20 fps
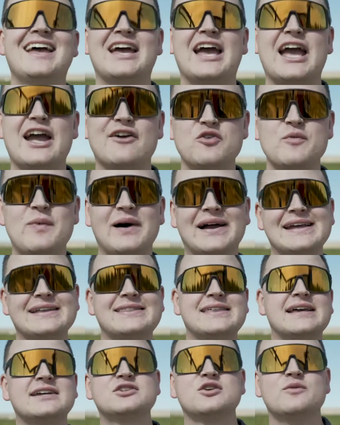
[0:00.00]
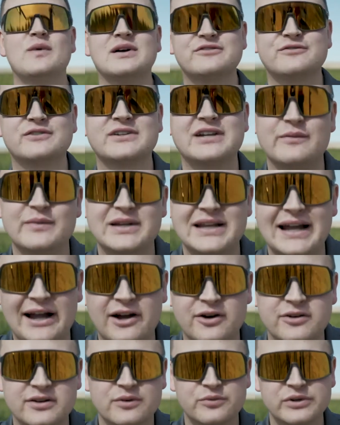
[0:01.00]
Hey everybody, thanks so much for coming
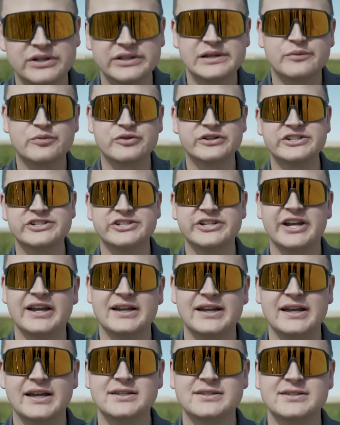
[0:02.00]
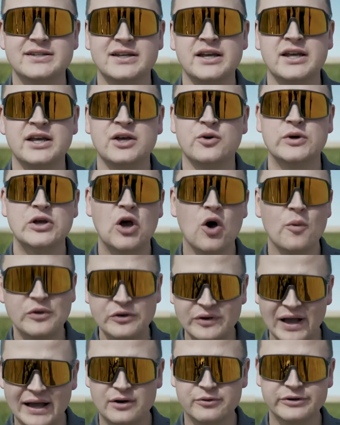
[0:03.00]
out. I really appreciate it. We hope
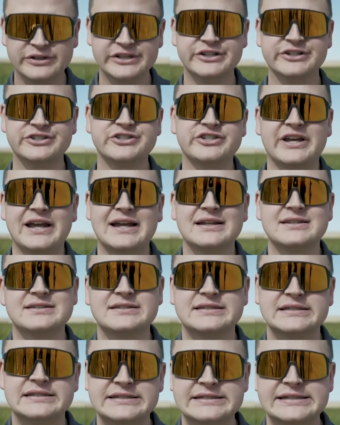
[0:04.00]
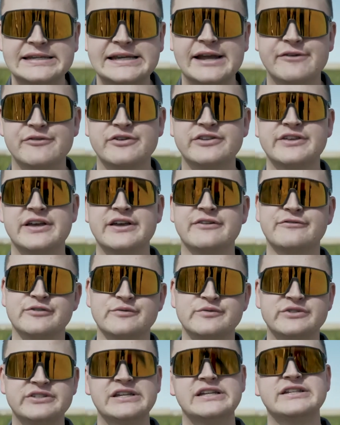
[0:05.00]
you got a really good chance to see everything
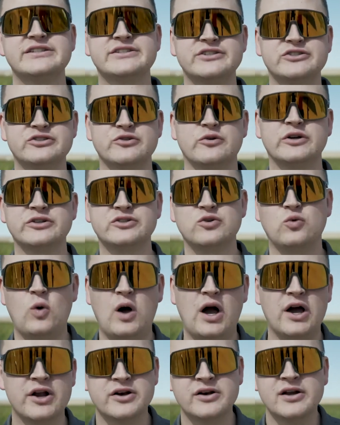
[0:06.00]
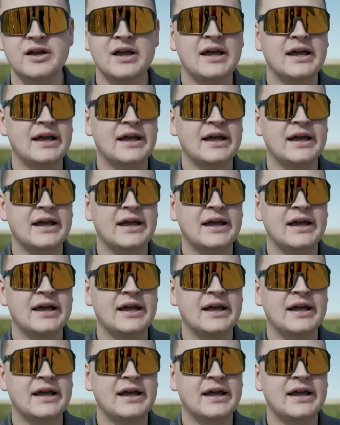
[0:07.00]
from seeds to soil to water.